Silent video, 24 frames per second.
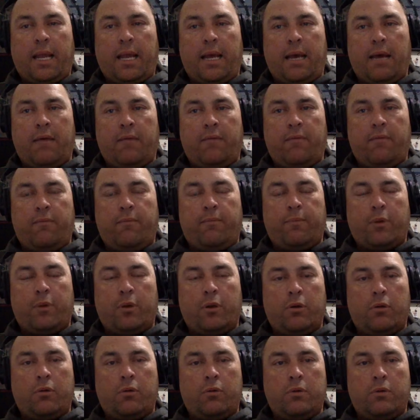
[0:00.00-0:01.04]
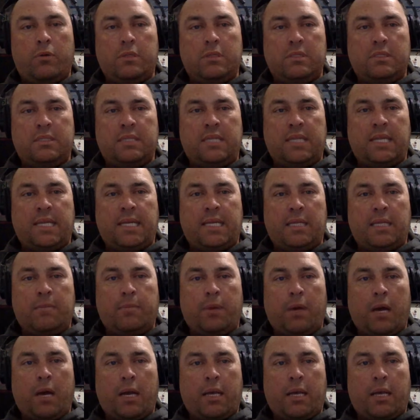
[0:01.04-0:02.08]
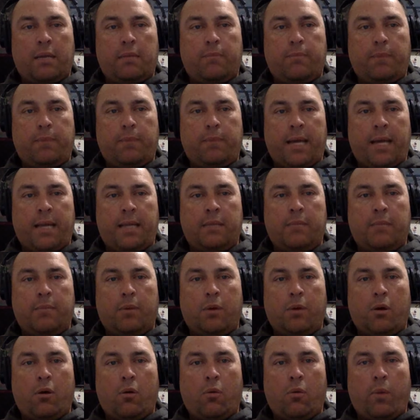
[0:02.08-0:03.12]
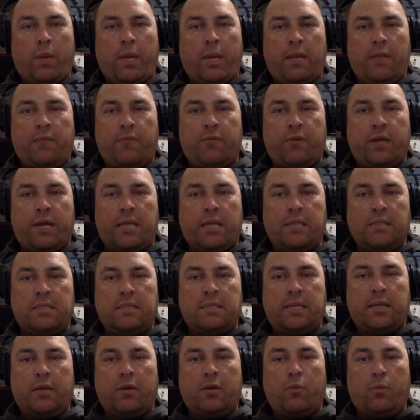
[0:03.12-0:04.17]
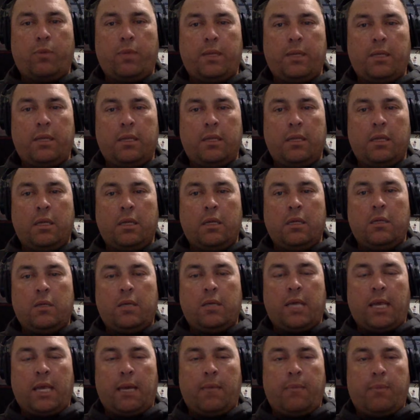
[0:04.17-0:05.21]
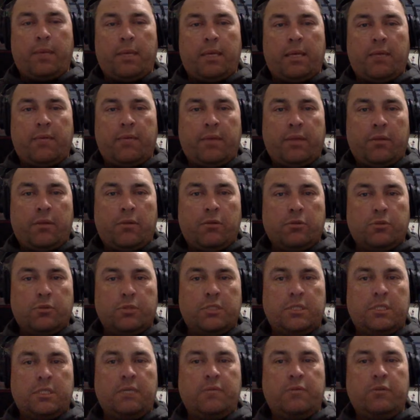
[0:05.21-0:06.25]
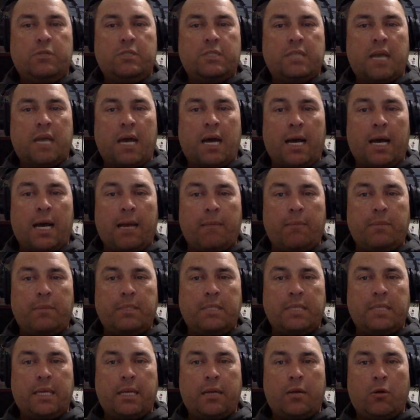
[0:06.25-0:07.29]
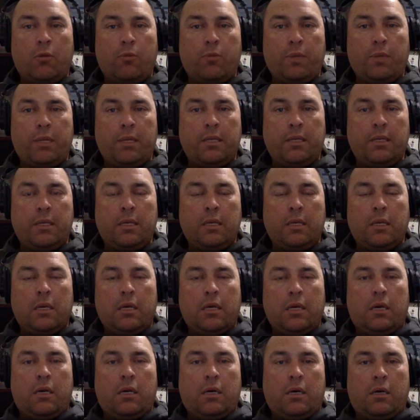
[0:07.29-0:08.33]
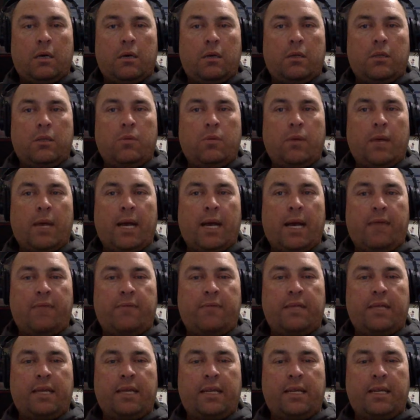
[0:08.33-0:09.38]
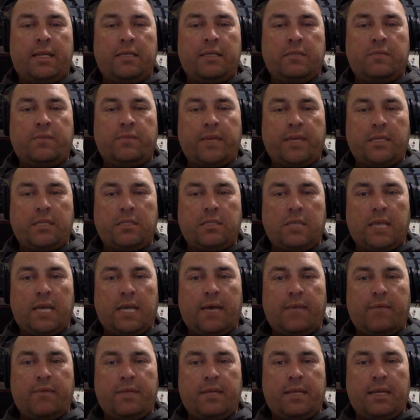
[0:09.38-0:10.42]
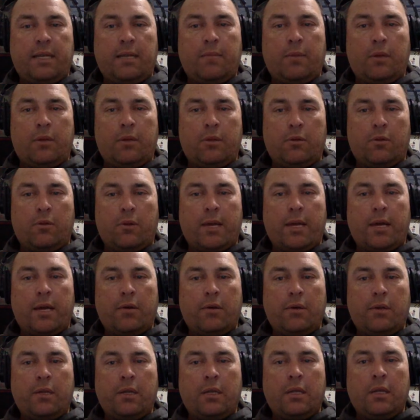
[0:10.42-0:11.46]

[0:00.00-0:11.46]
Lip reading: have Burrow sitting in the pocket, patting the ball, waiting for guys to get open. You can't be giving those receivers time to get open. You have to get in his face. You have to get him on the ground.